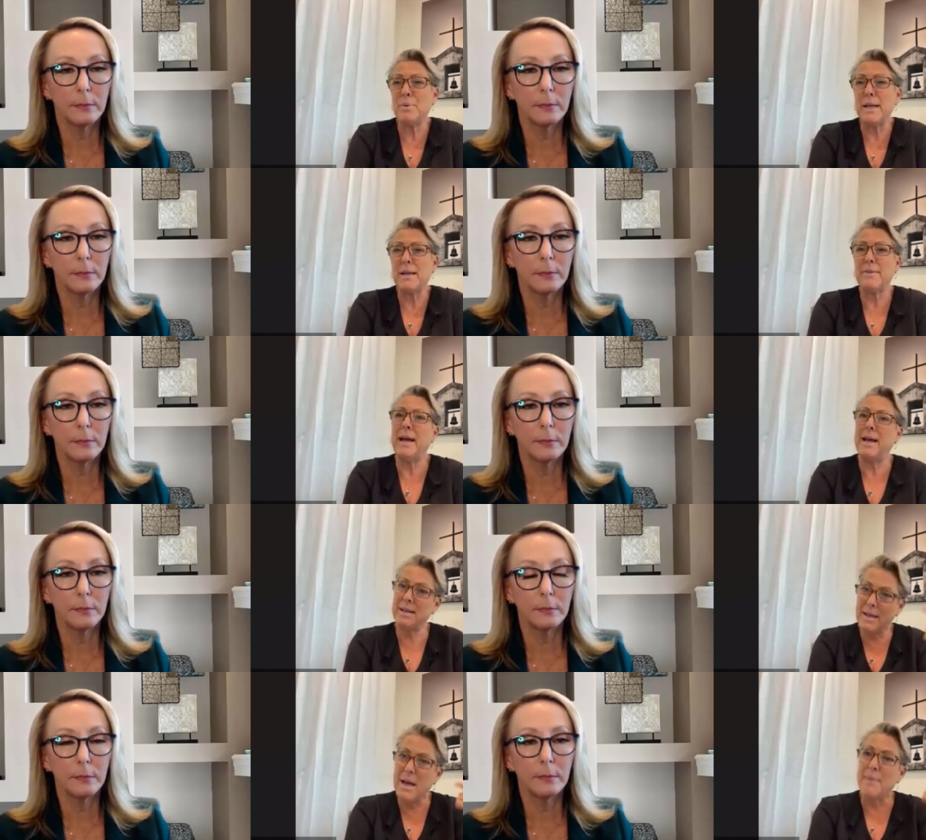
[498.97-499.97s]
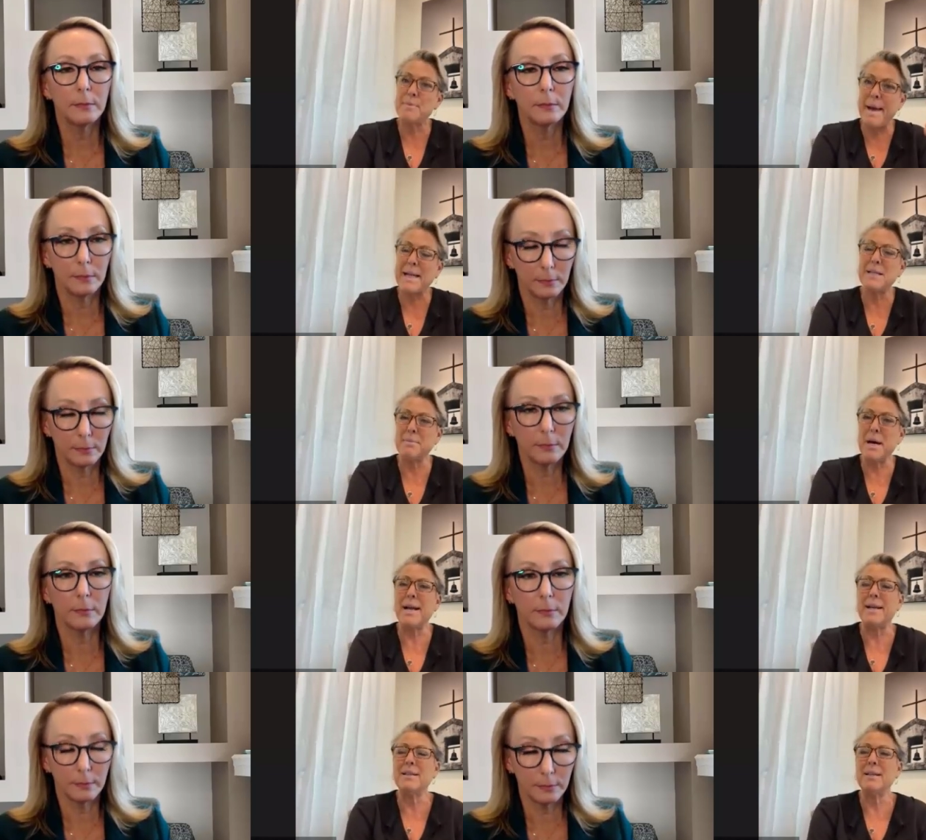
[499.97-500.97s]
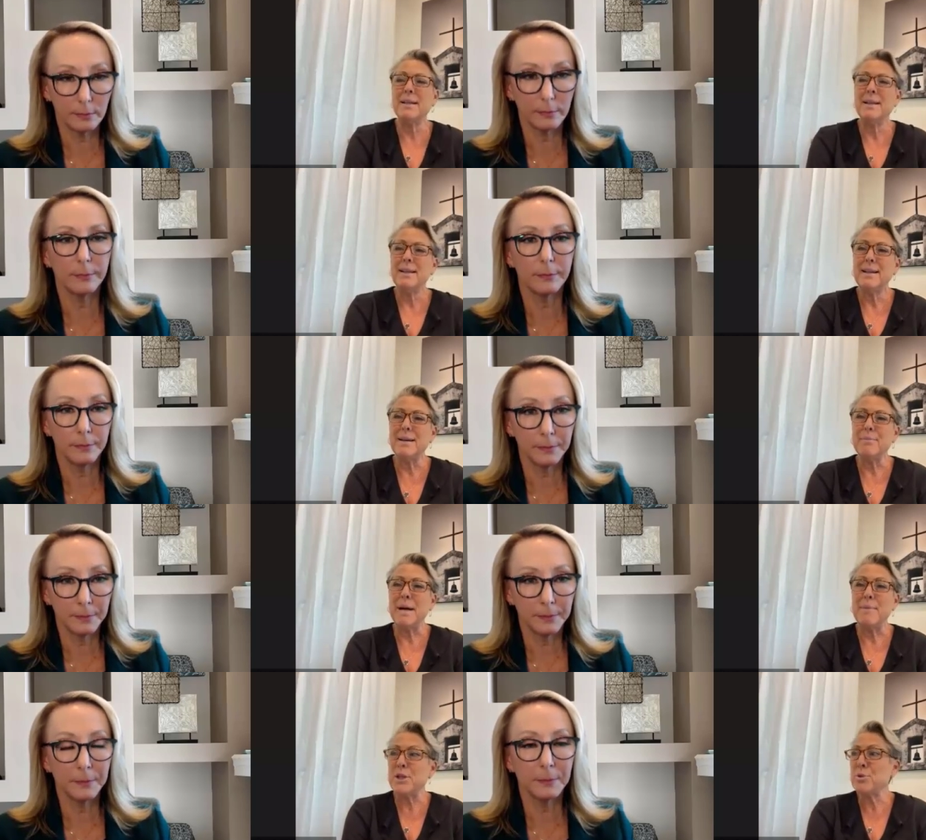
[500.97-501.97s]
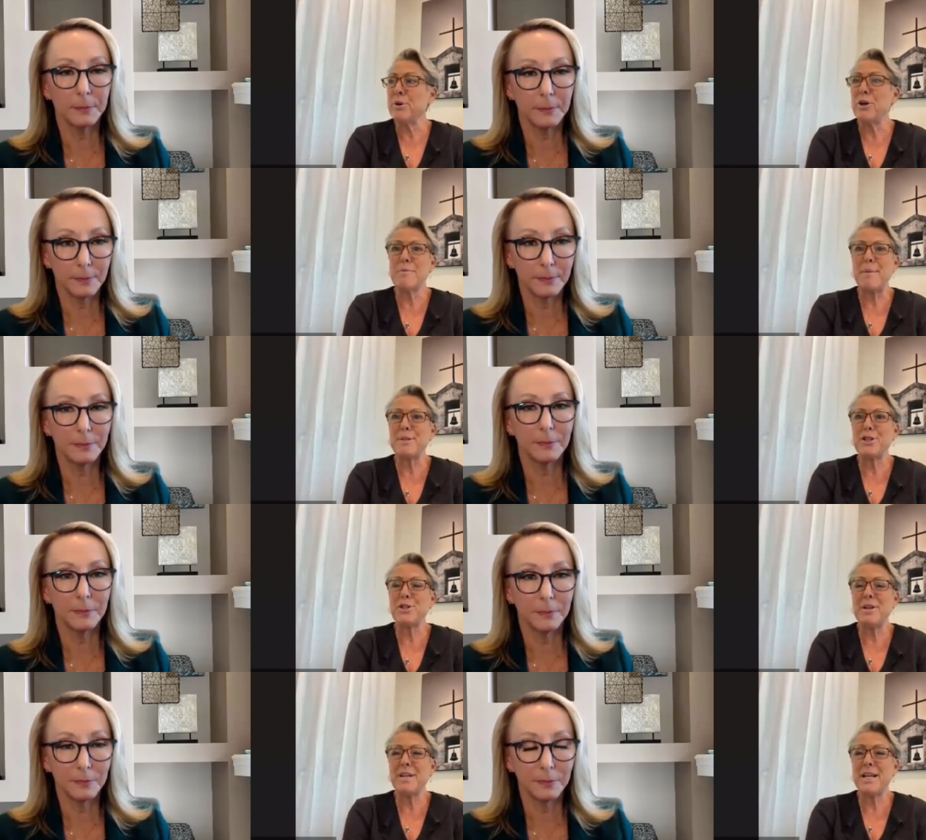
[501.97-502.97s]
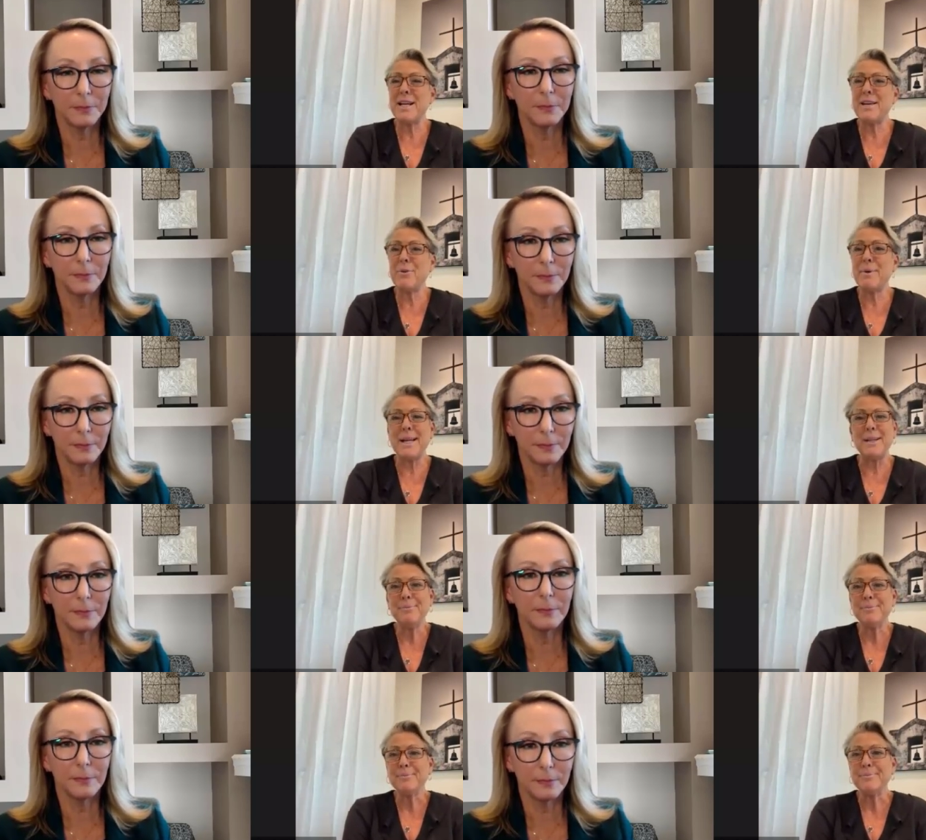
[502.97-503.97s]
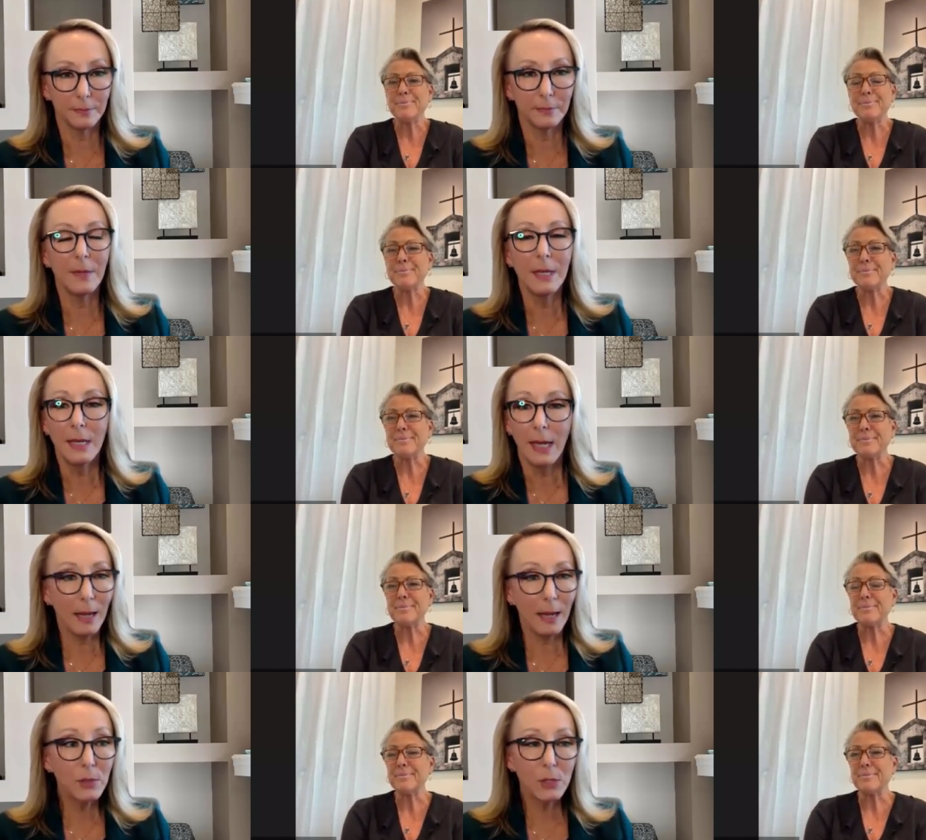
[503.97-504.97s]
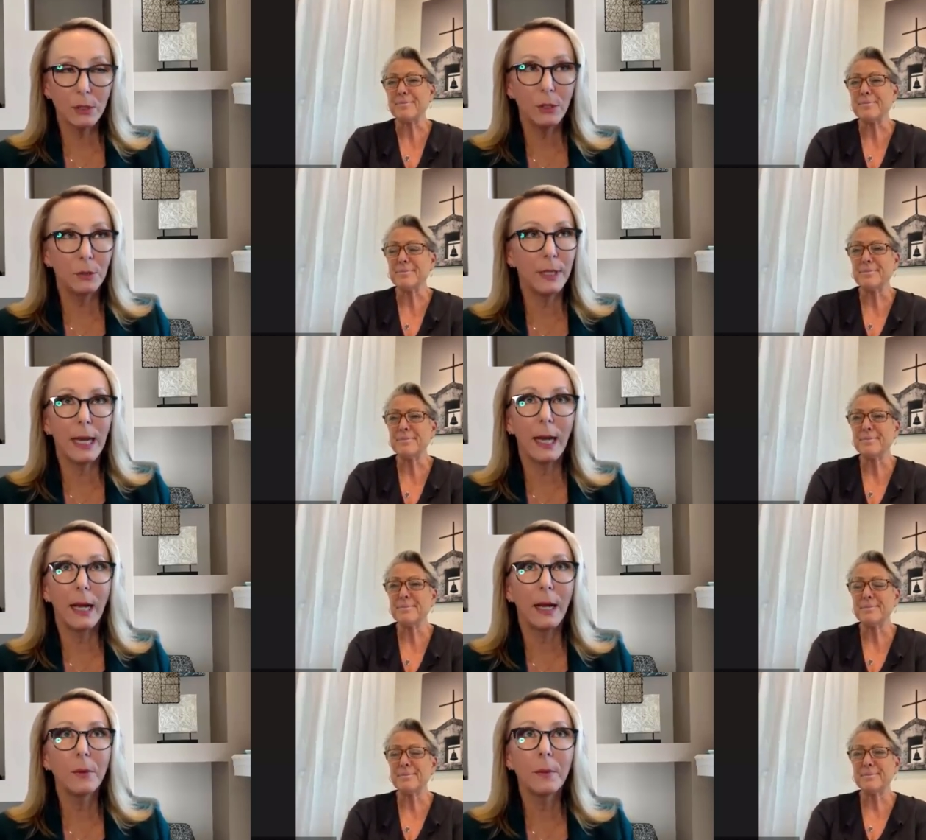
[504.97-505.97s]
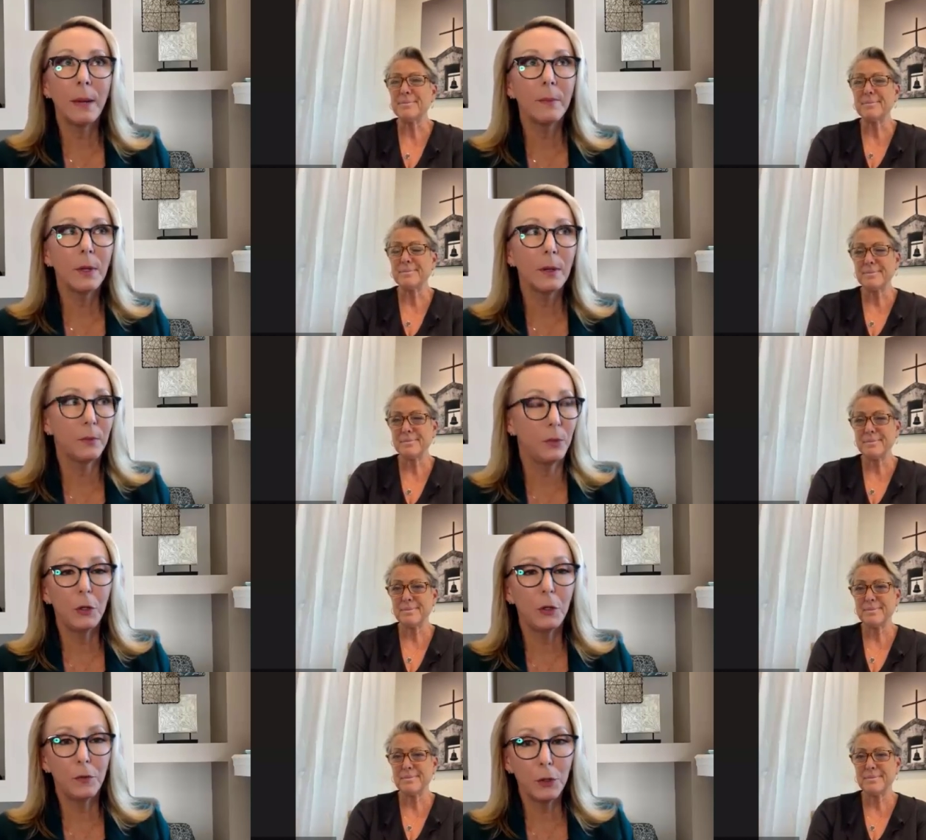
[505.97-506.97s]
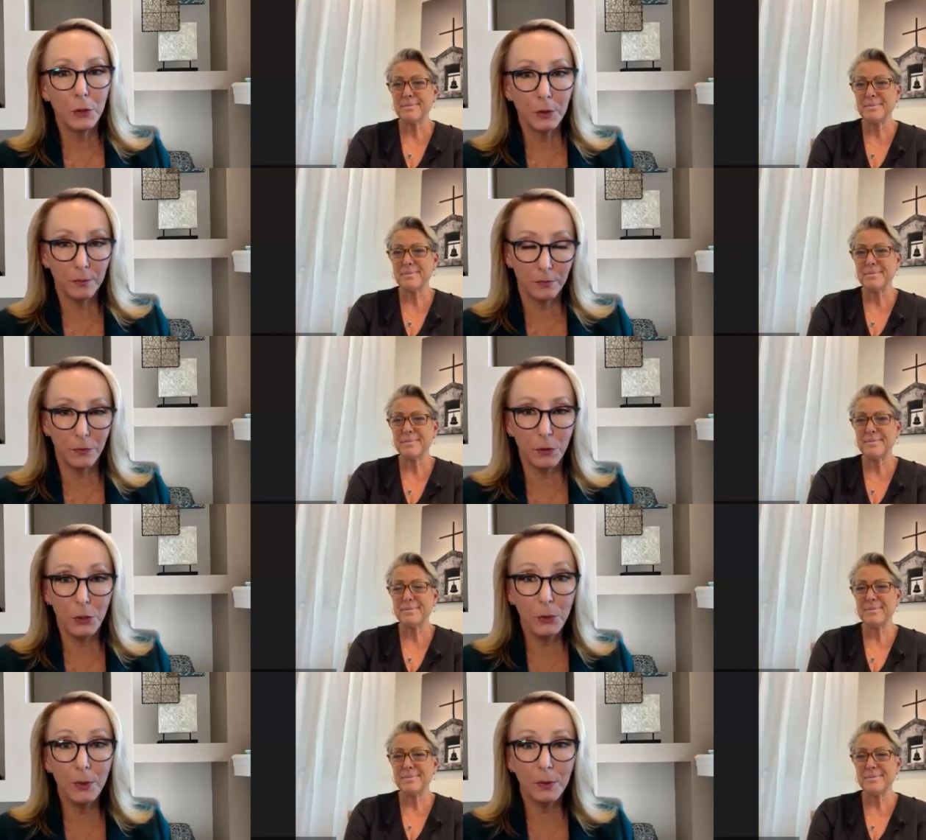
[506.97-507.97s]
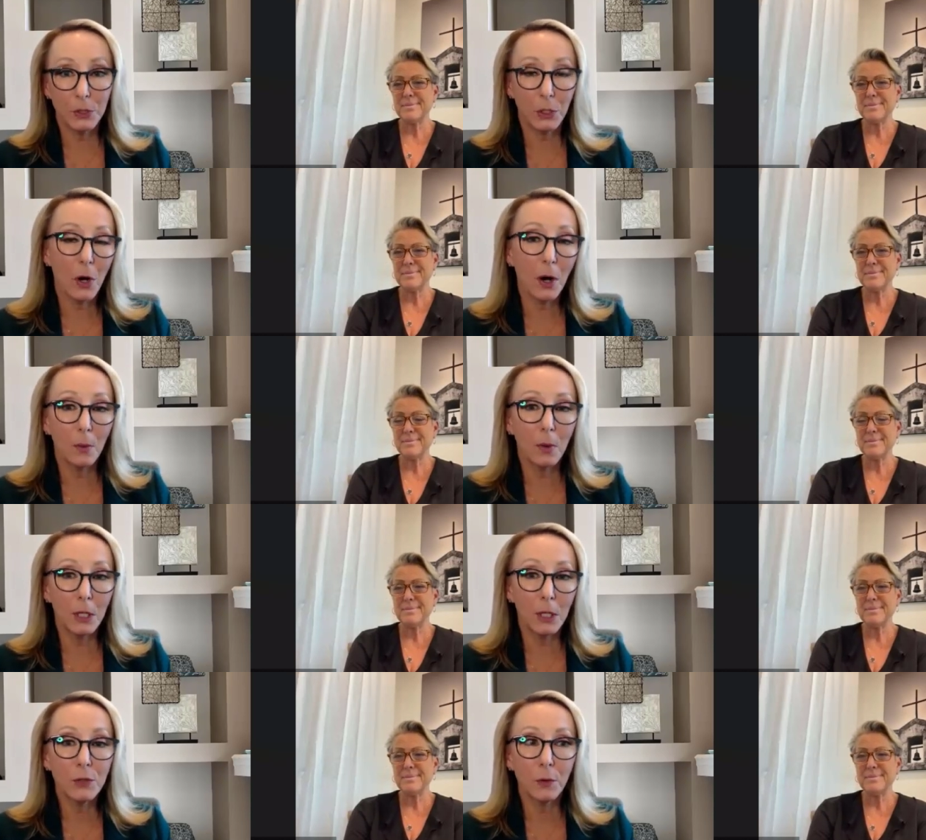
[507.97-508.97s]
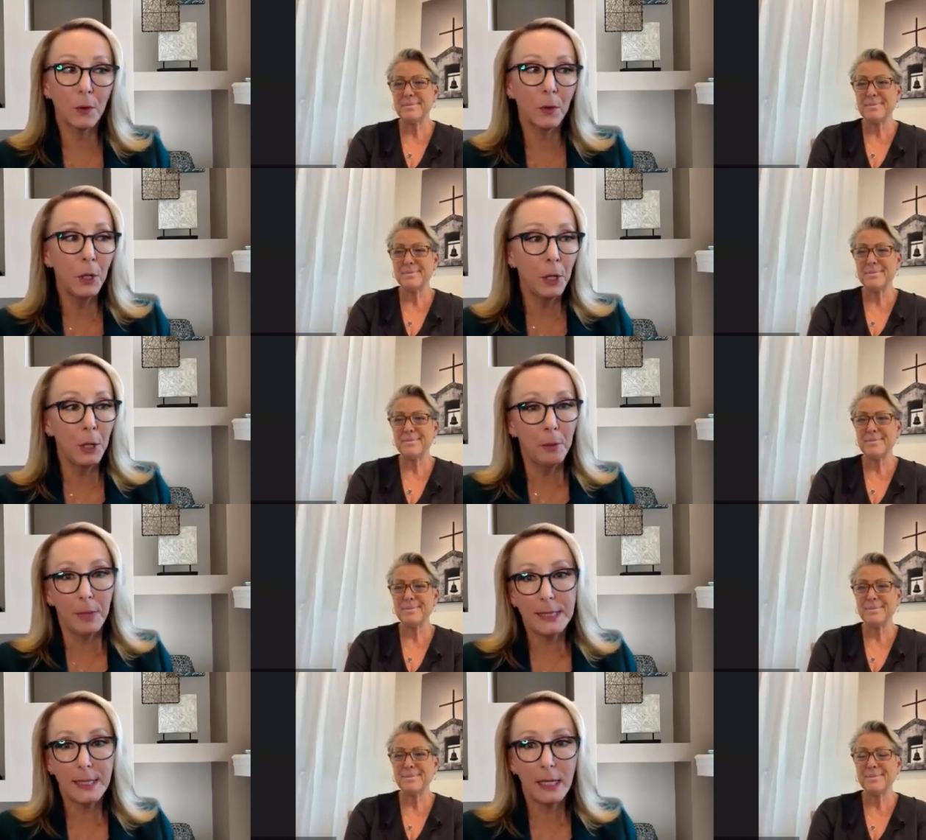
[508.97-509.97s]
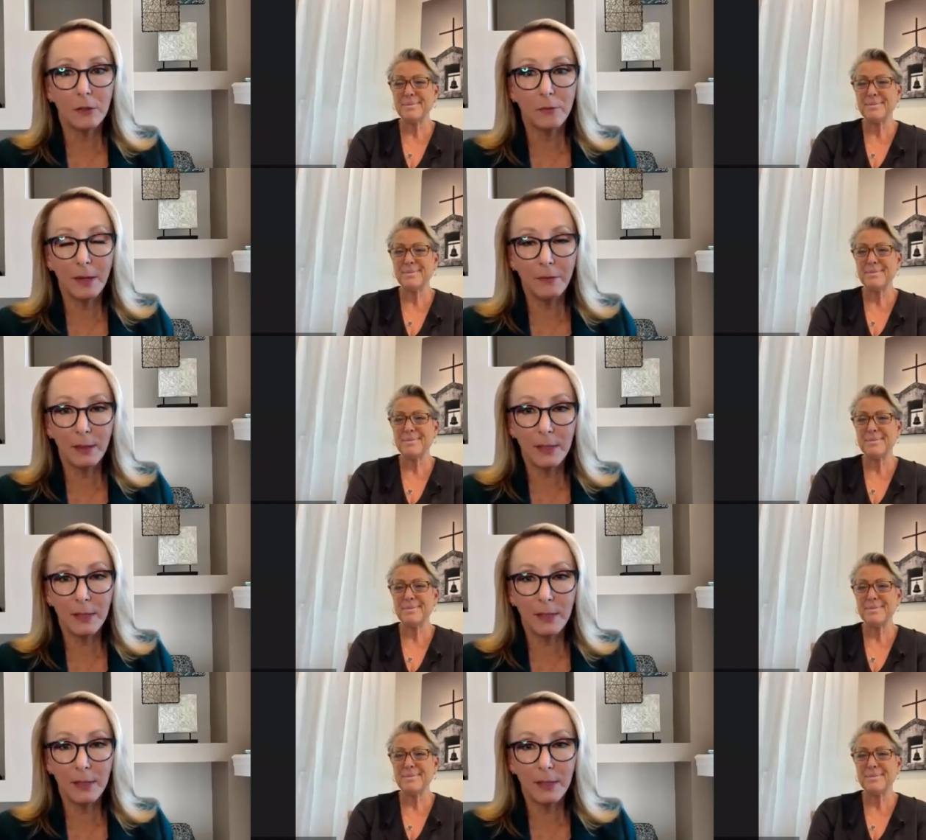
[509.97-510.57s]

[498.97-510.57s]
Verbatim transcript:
Speaker 1: doing, that comes back to mind. Um, I must rear in my position every day in every way.
Speaker 2: Absolutely. I, I remember, you know, for your for you, it was a car wash. For myself, my